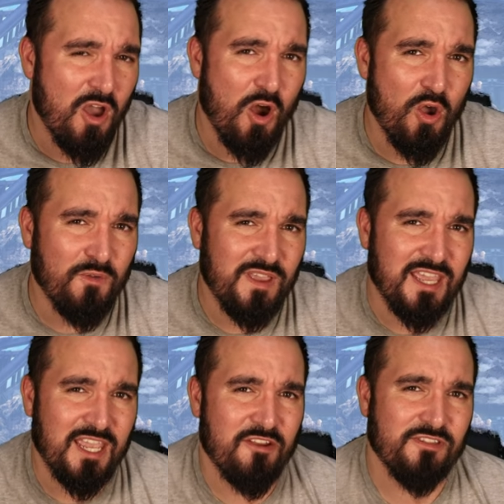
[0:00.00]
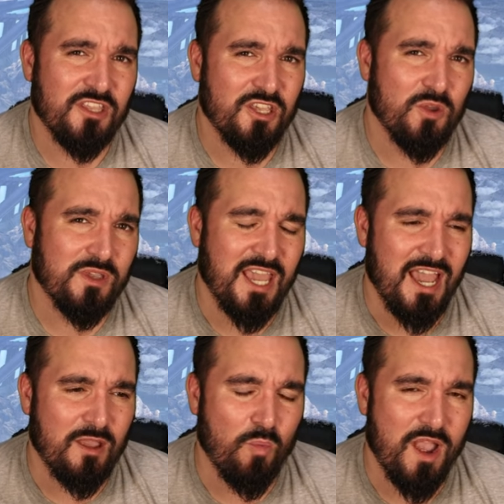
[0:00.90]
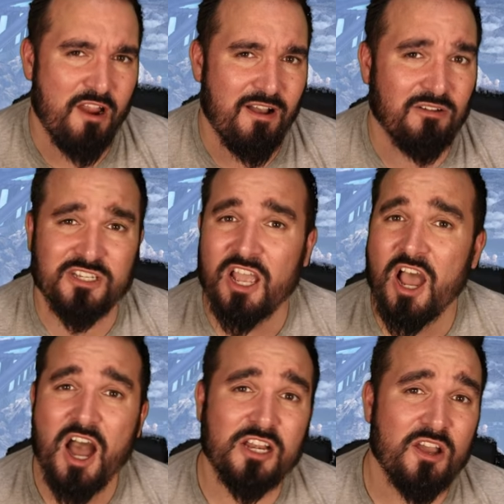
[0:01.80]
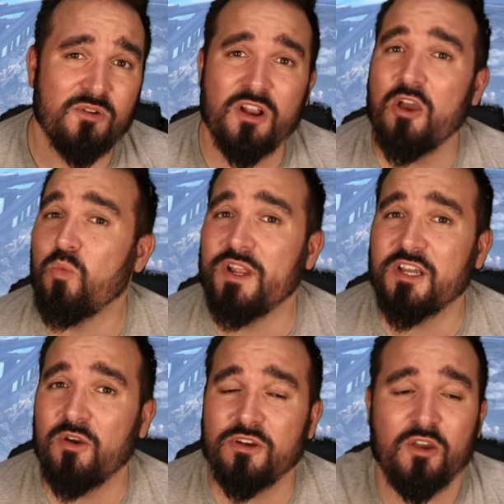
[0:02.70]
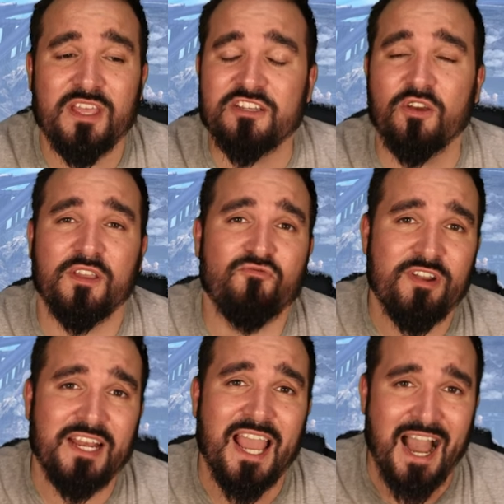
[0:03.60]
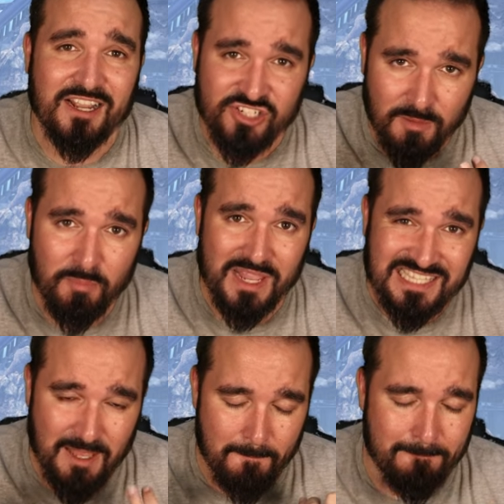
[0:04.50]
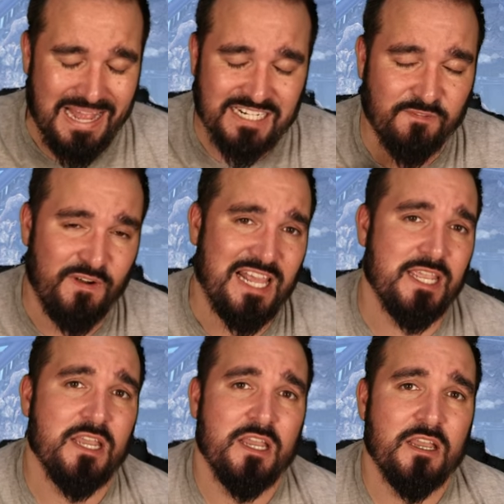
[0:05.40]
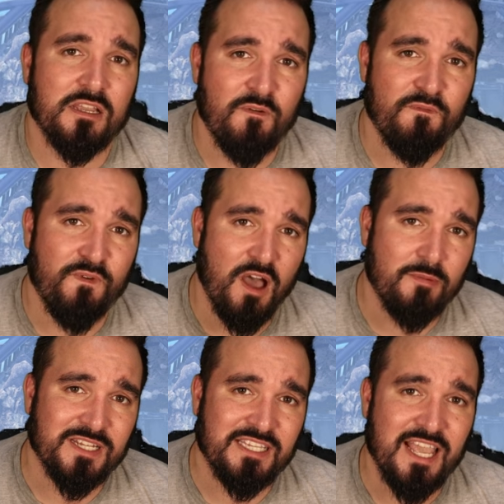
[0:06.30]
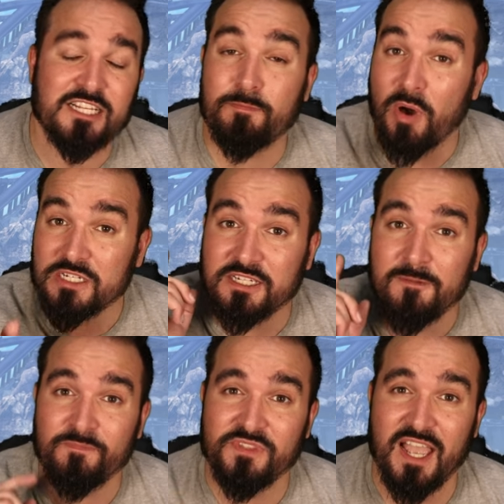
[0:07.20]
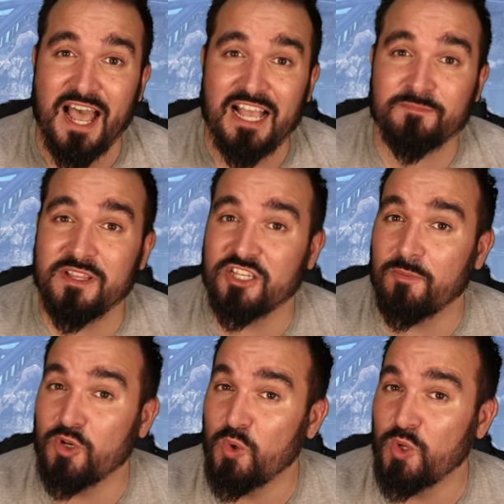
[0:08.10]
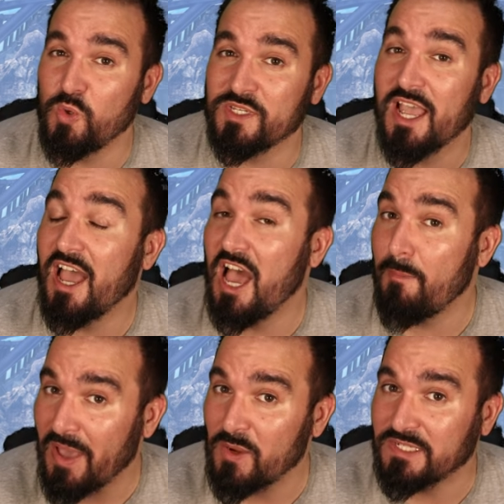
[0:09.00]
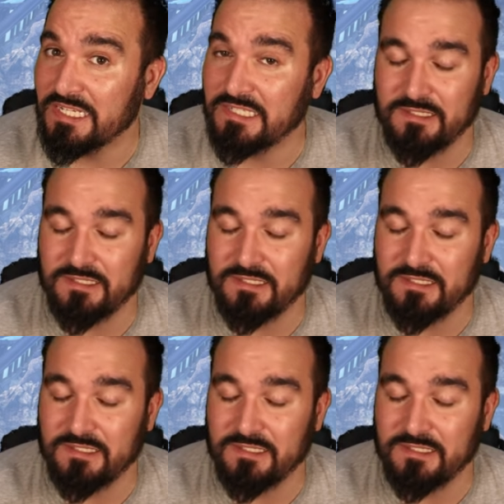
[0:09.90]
over here in the U K, and where else, I don't know. We don't know. There's nothing really actually been cementally confirmed yet, but there has been some new news about it.